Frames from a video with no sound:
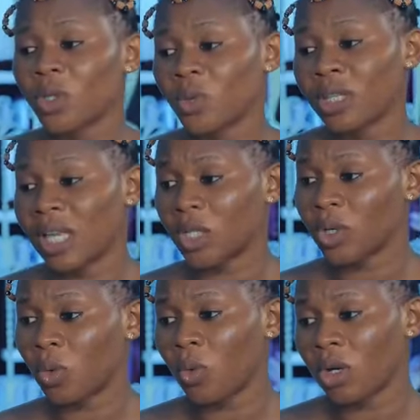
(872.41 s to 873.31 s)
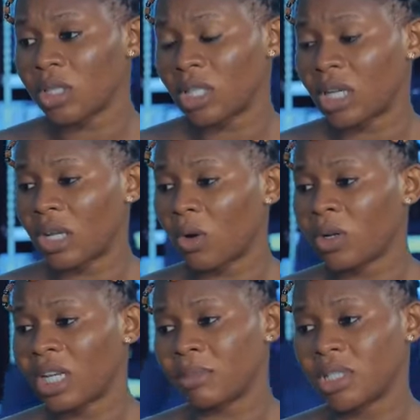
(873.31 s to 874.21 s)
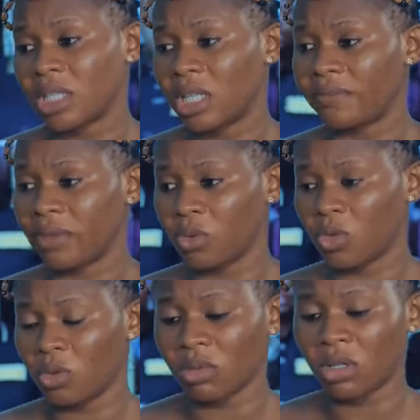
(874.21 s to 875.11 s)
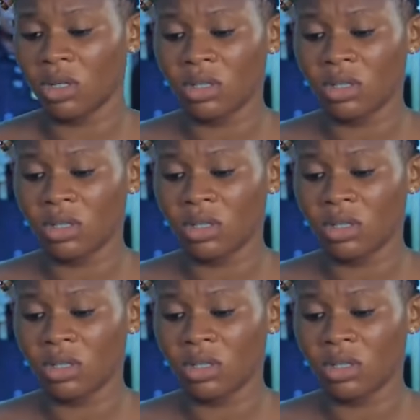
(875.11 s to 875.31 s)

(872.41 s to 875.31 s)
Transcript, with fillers: I was doing that when he walked in and ordered me to leave the room.